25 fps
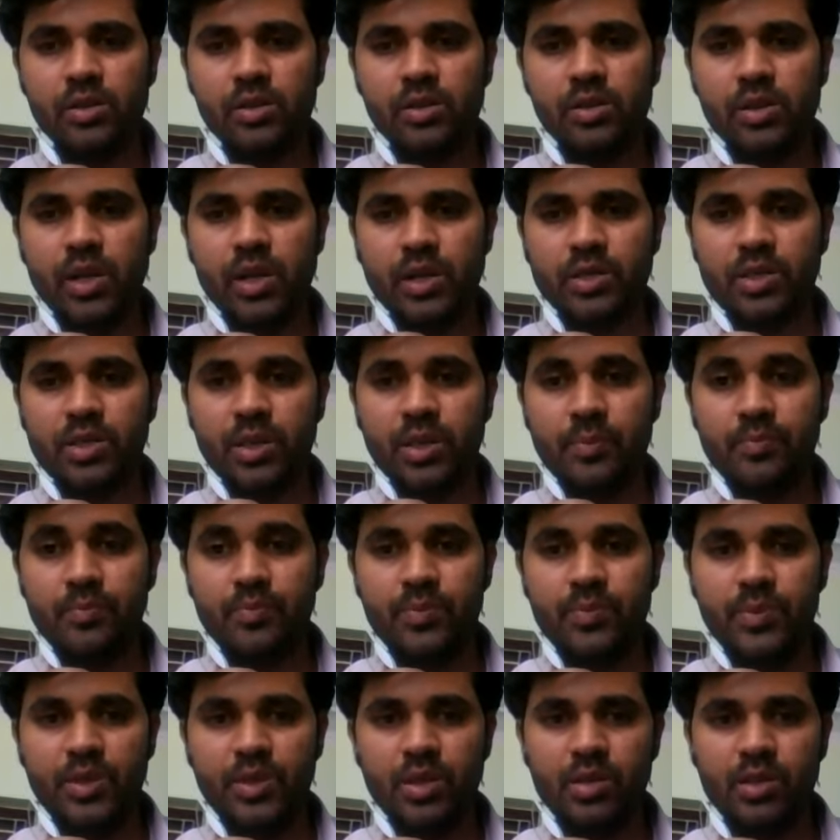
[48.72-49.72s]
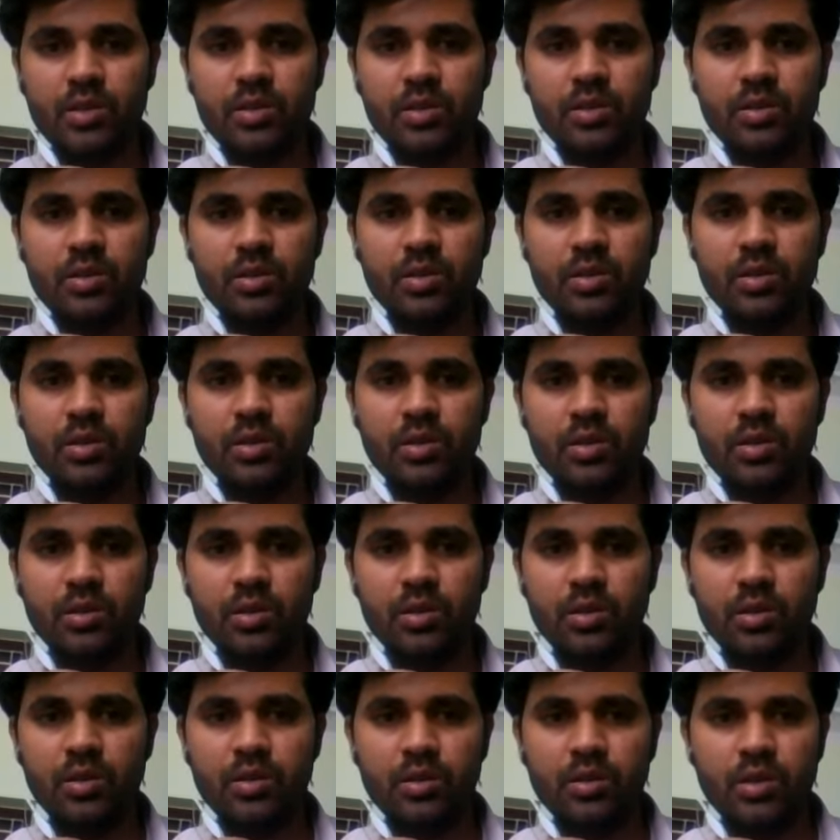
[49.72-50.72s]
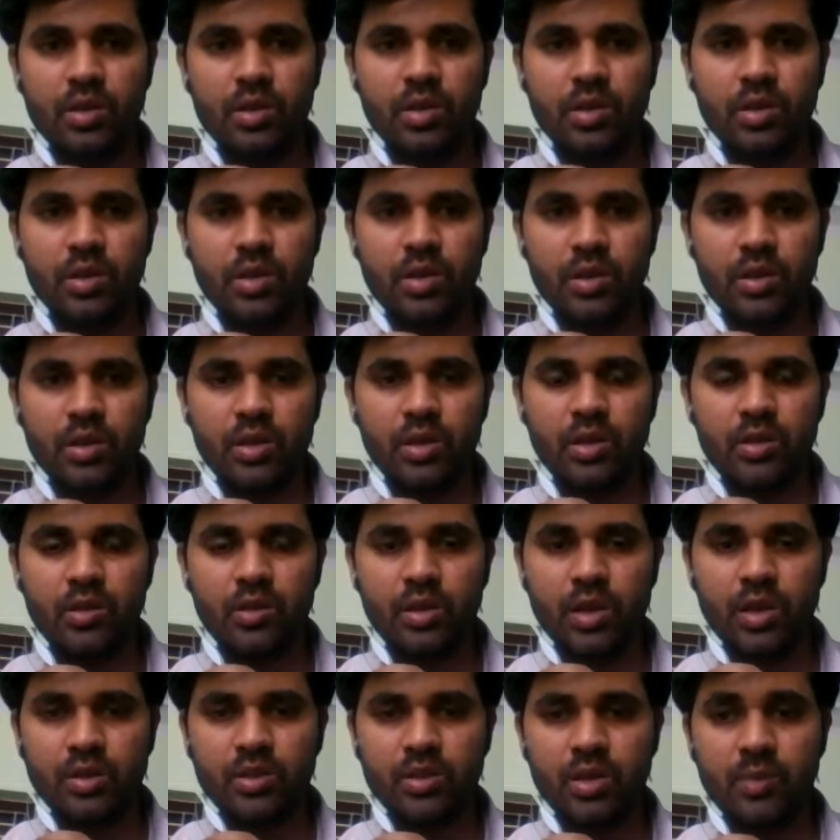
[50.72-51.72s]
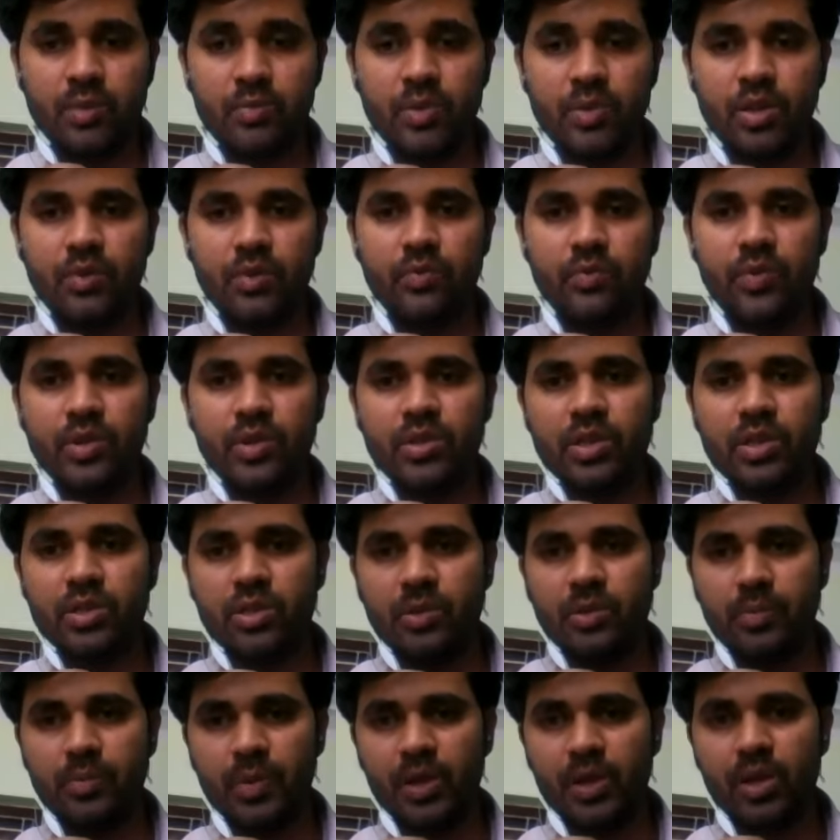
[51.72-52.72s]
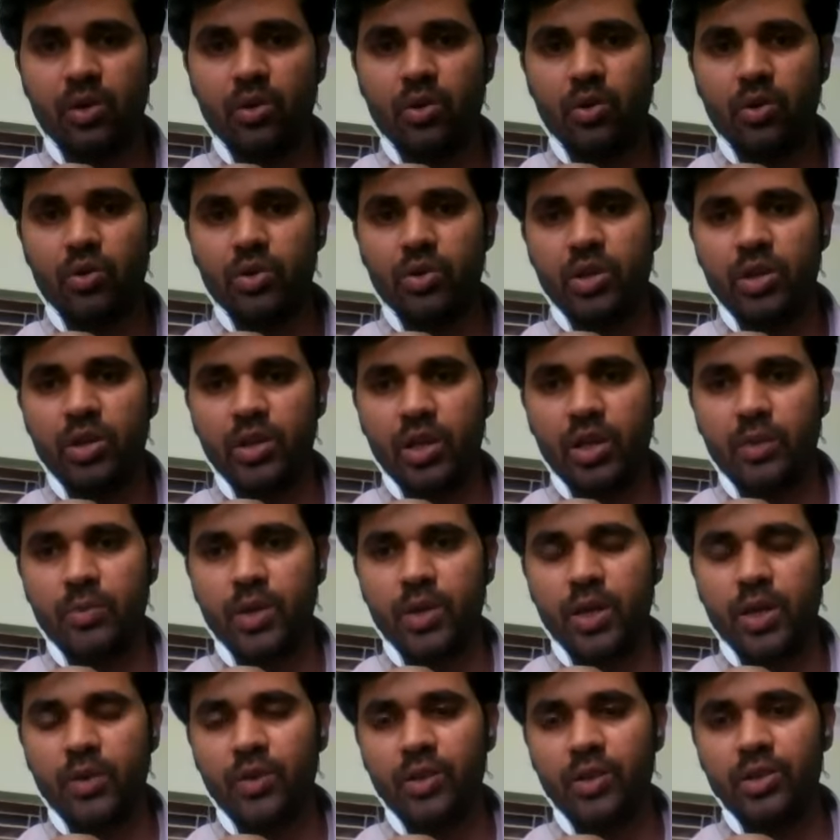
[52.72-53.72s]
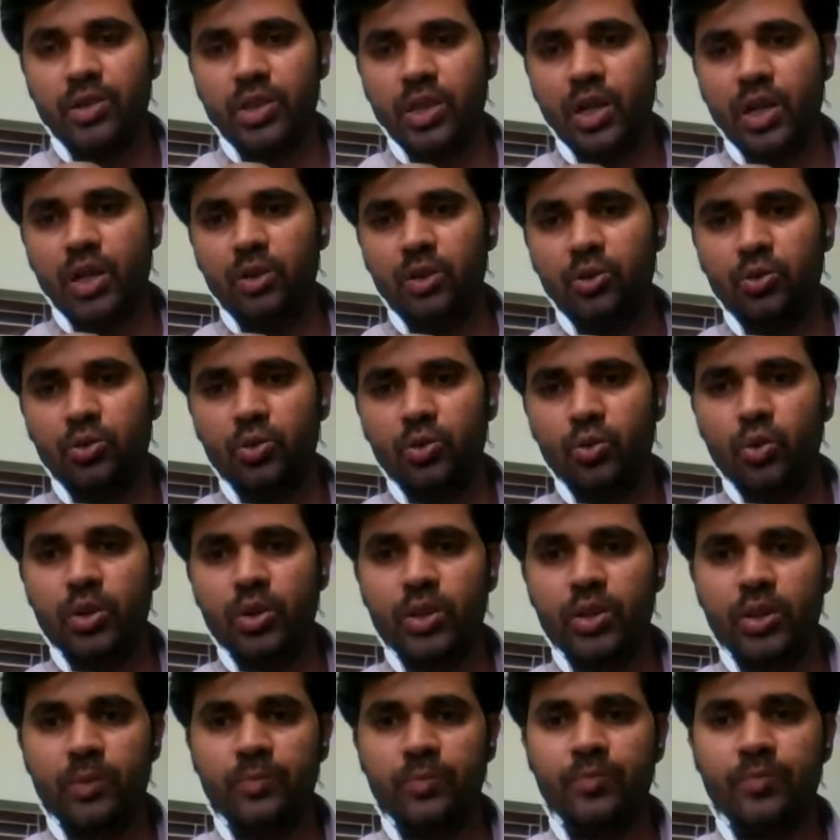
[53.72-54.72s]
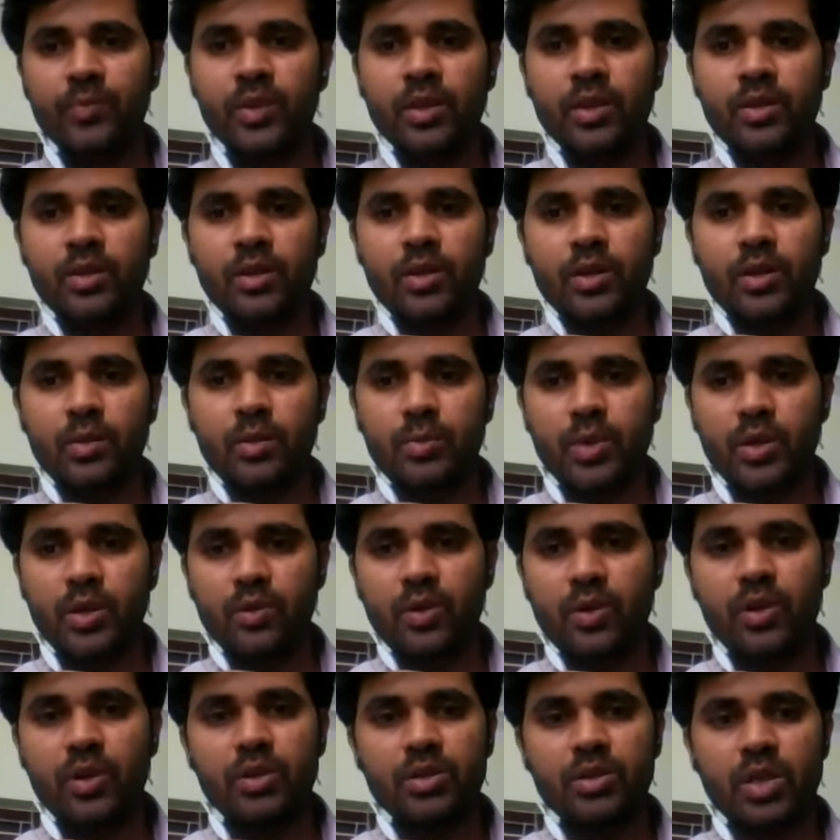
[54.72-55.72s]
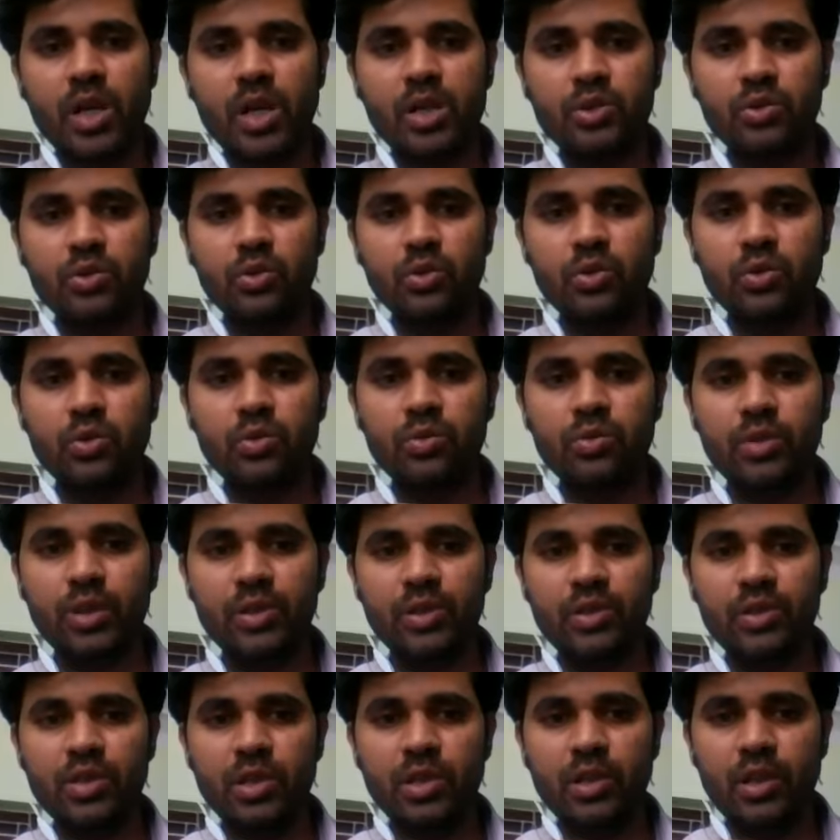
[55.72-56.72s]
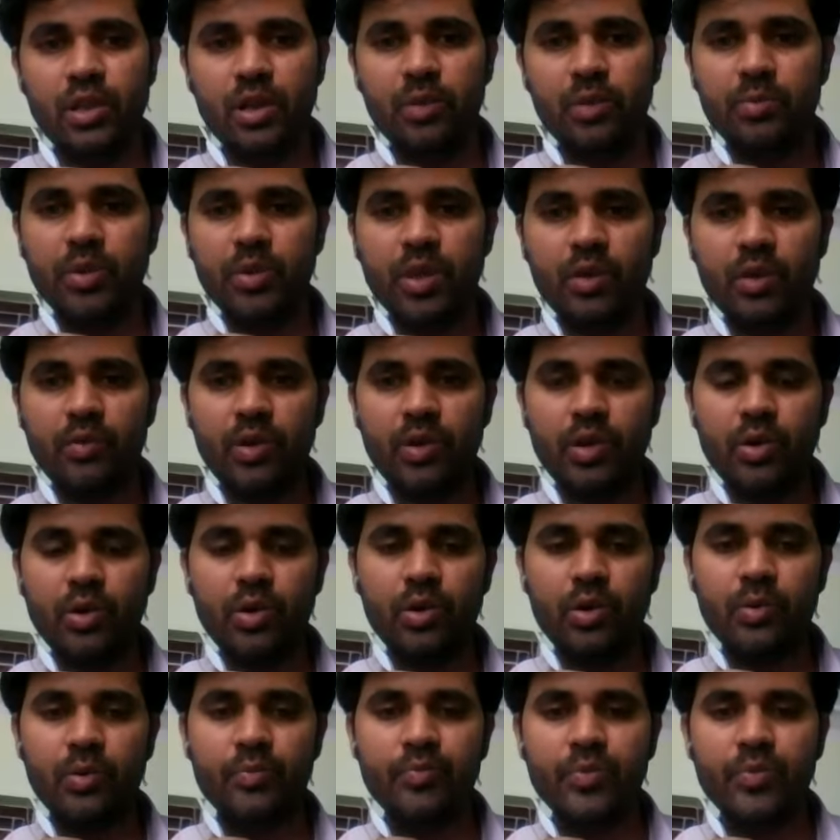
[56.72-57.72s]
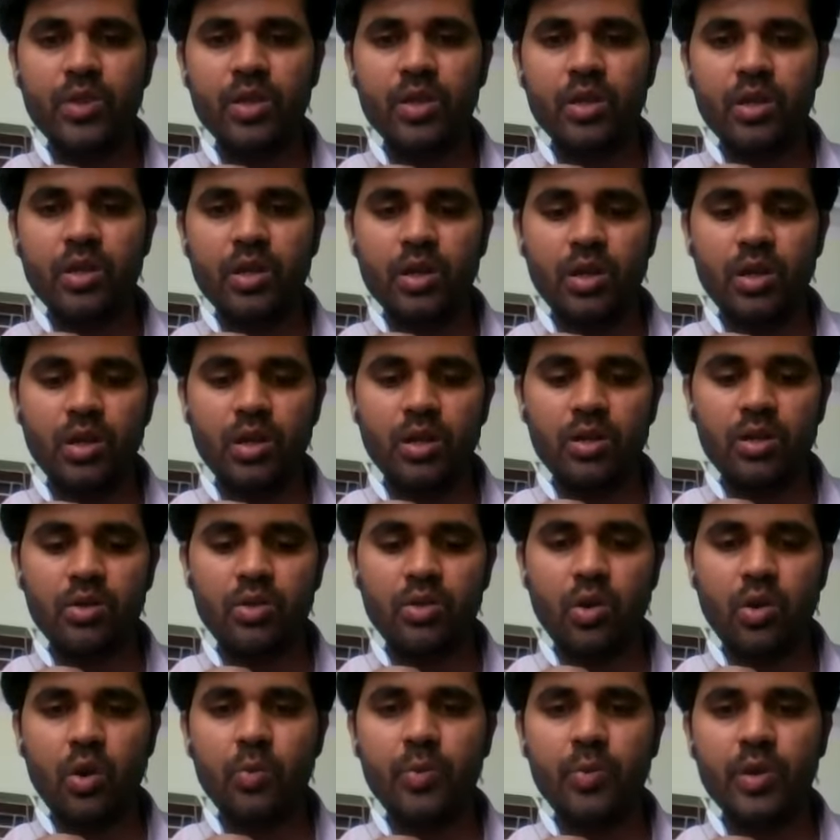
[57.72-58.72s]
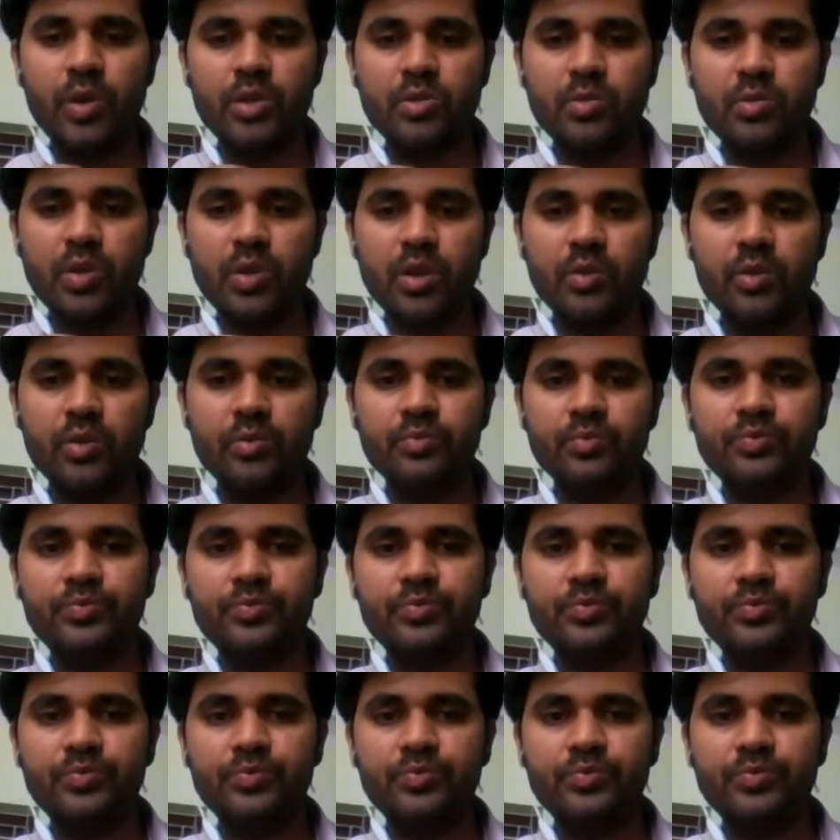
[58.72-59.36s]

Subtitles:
Except this, except the fixed action pattern or the innate behavior, there are two other behaviors also. That is the learned behavior or complex behavior.